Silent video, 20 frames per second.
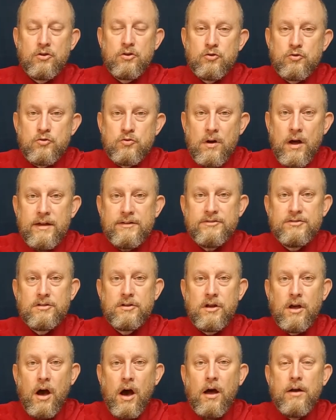Trust
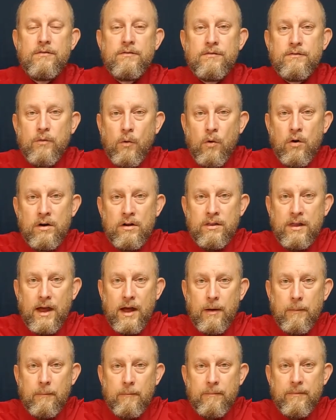God for them.
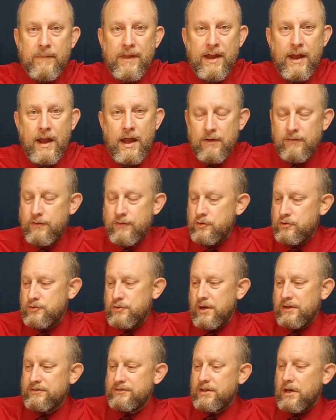If you
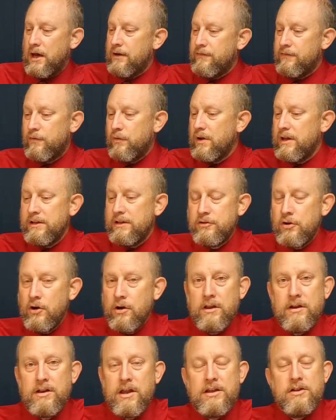trust God for
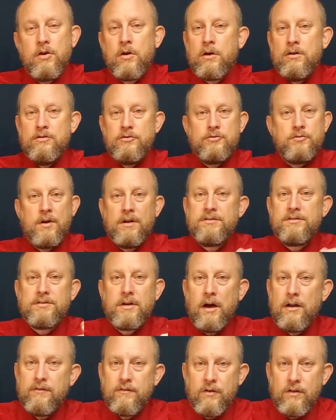eternity, you can trust
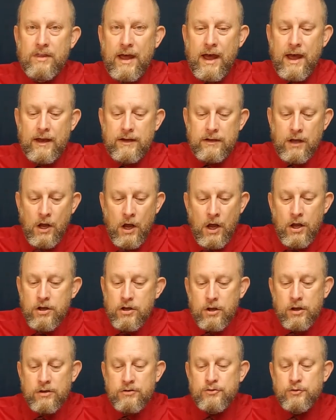God for that.
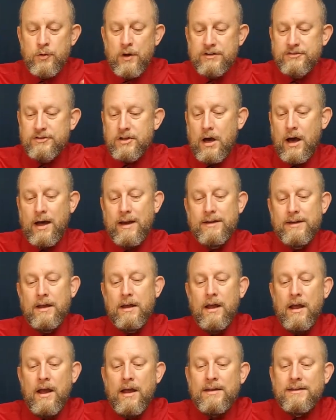You can trust God
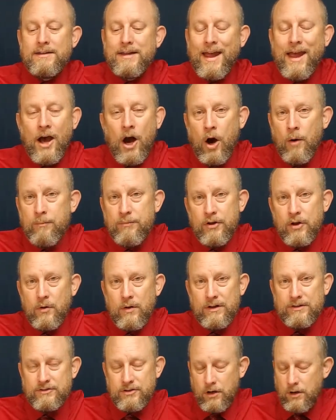to, to help
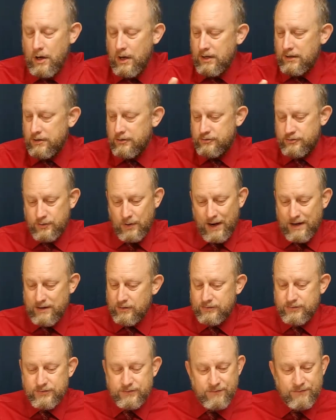you as you, you try
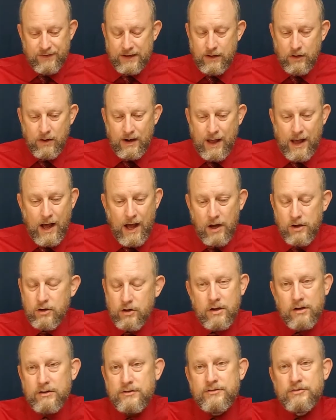to figure out how
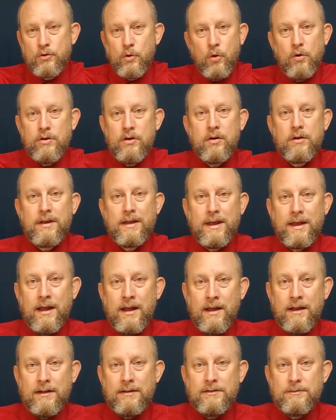you're going to school your
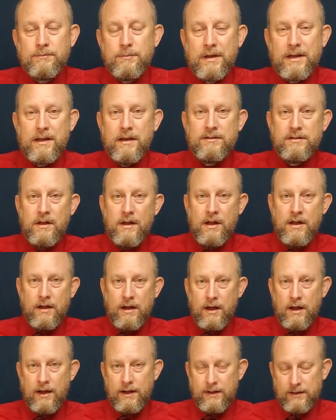kids. Because,
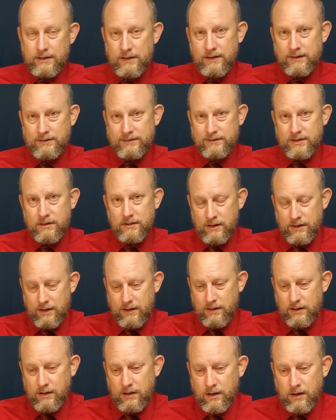uh, at least in,
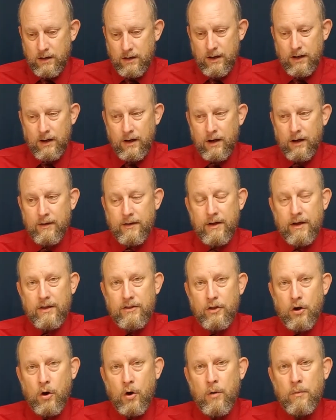in uh,
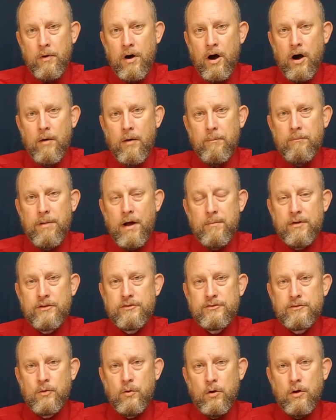uh, the Omaha public
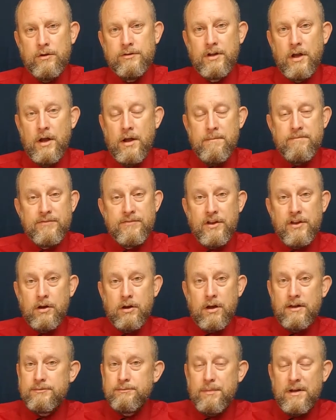schools, you're
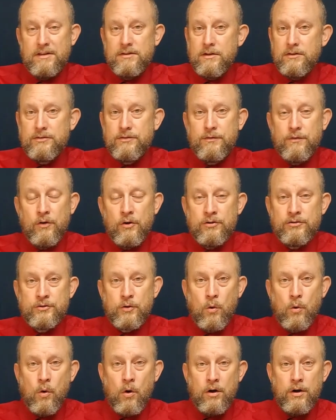going to spend this
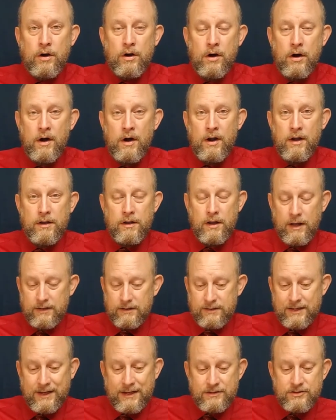first quarter uh,
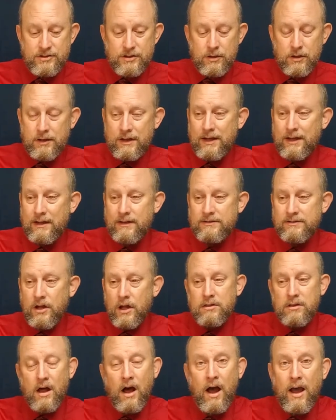teaching your kids
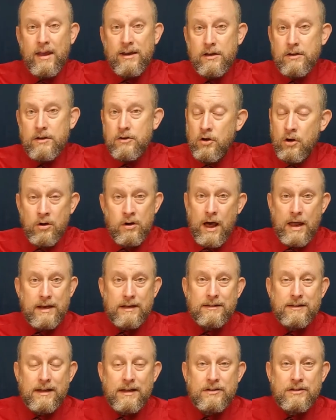online, and you're not
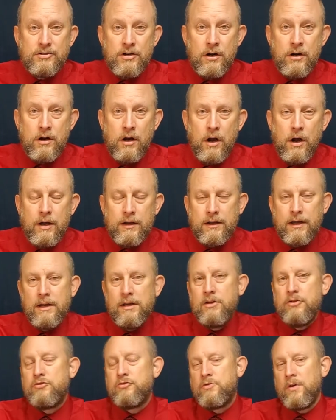a teacher.
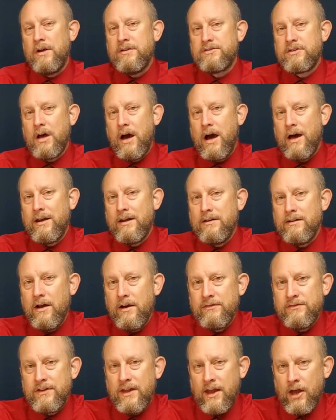Can you trust God
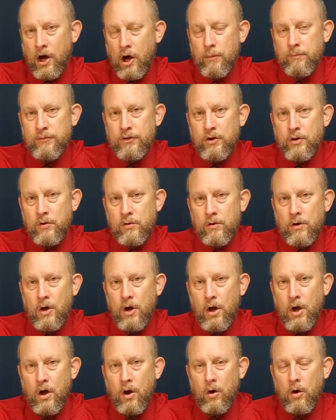enough to help you?
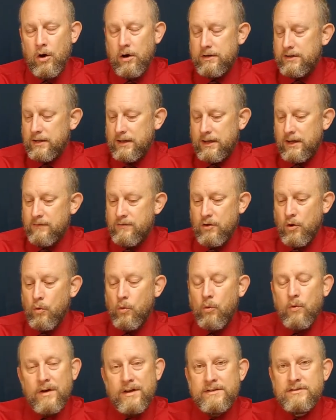or to give you
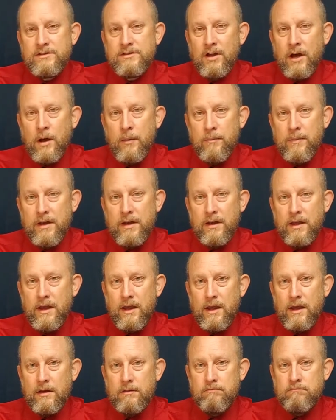wisdom and,
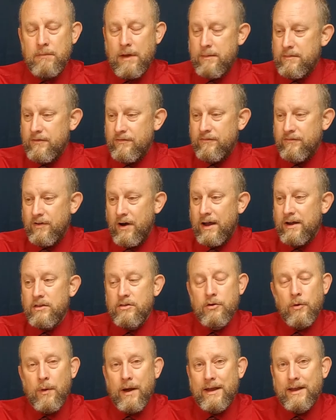and maybe
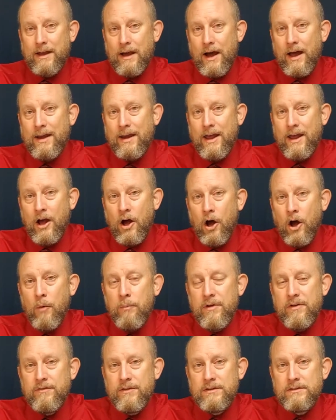finding the right kind of
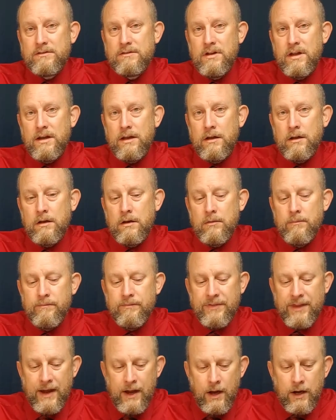help if it's needed.
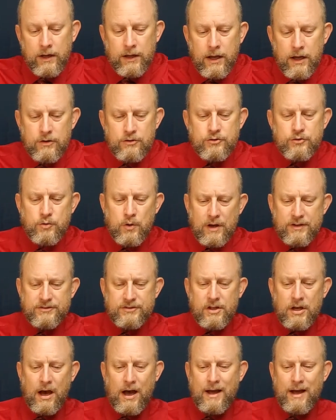Can you
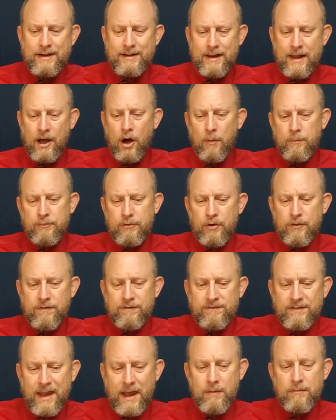trust God to help your
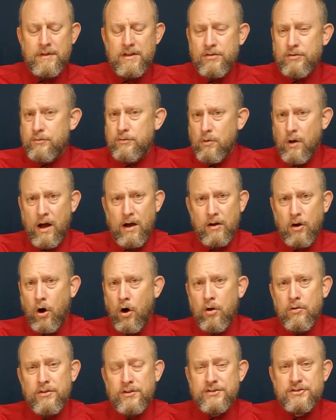family throughout
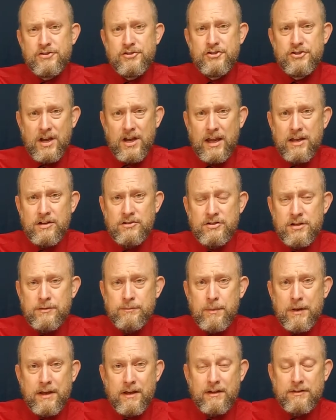all these
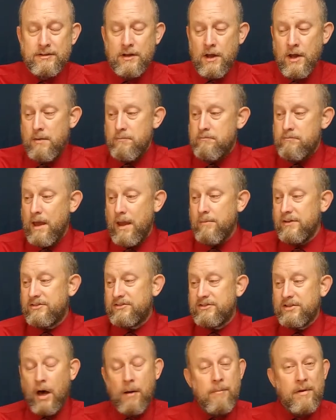changes? Because maybe
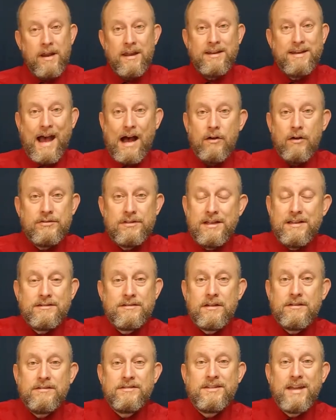somebody now
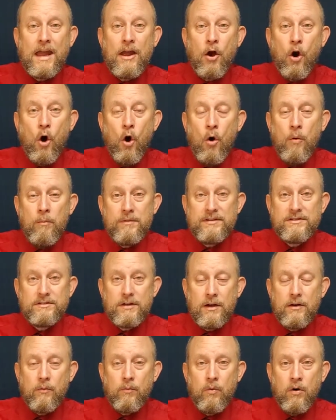needs to stay home
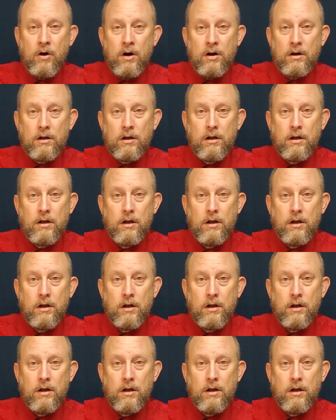instead of work.